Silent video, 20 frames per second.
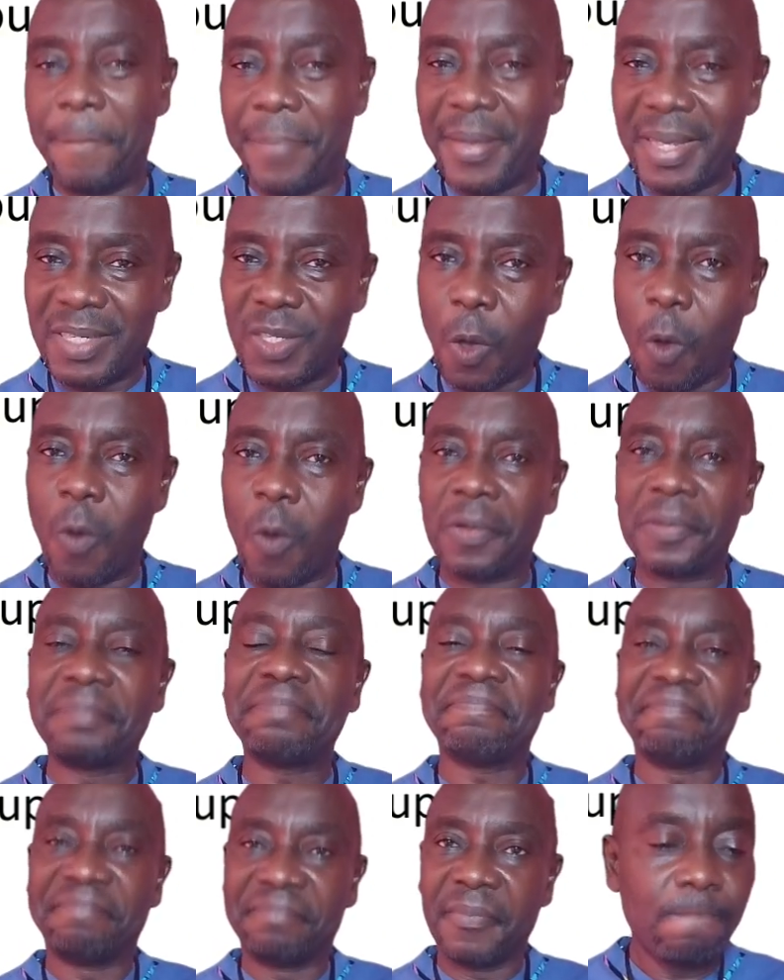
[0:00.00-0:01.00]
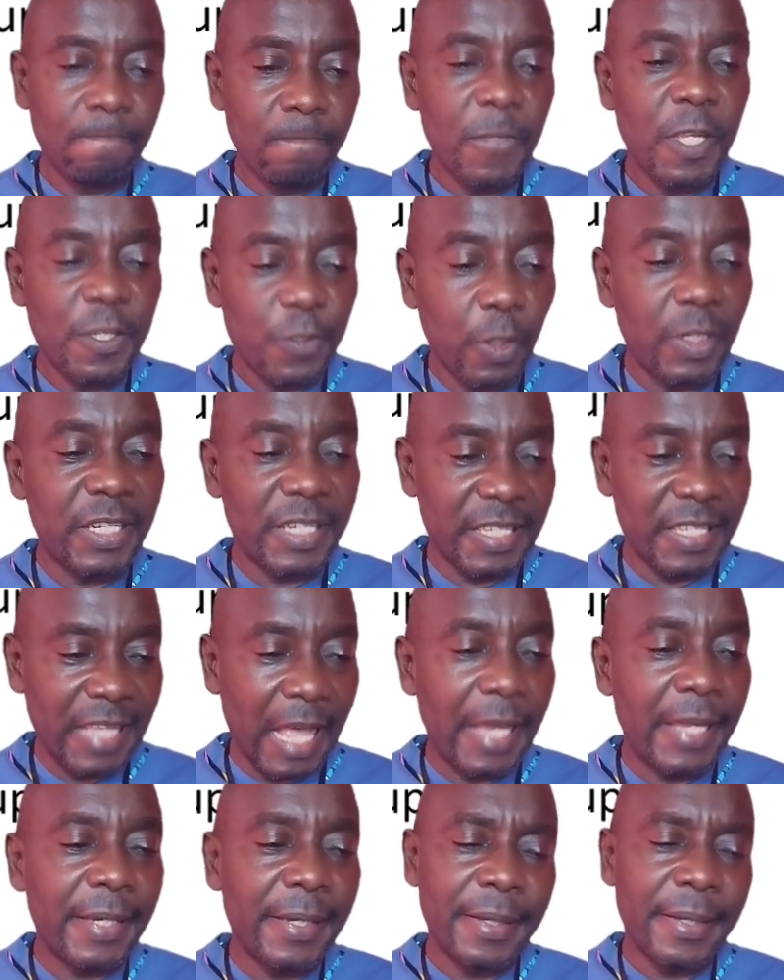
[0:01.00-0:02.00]
based on study
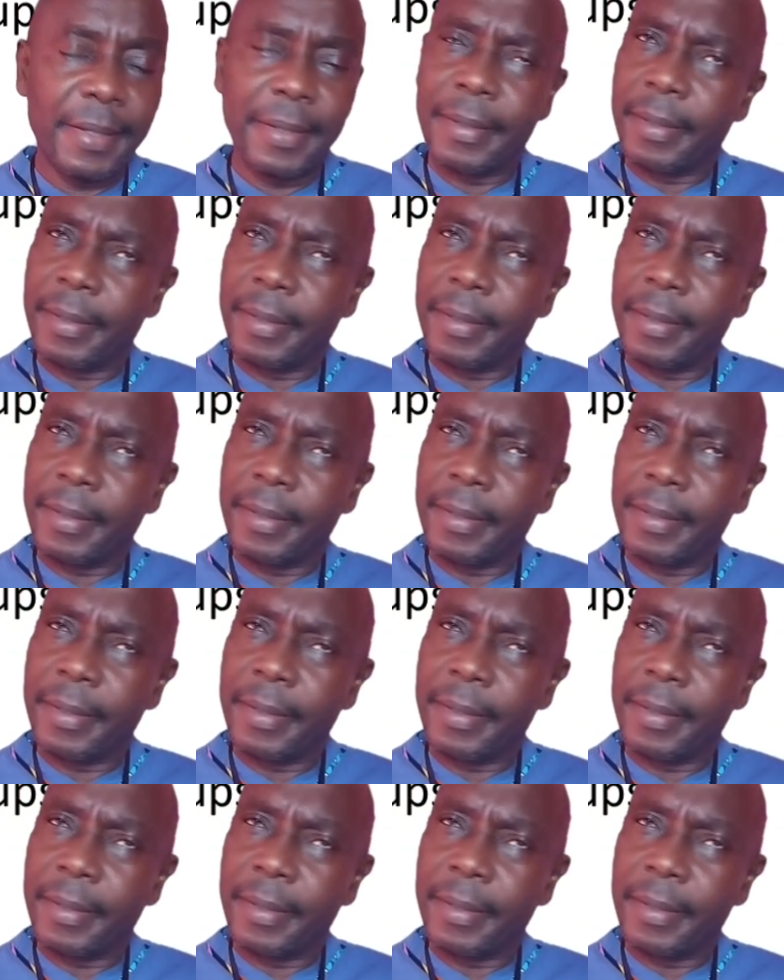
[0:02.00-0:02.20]
design.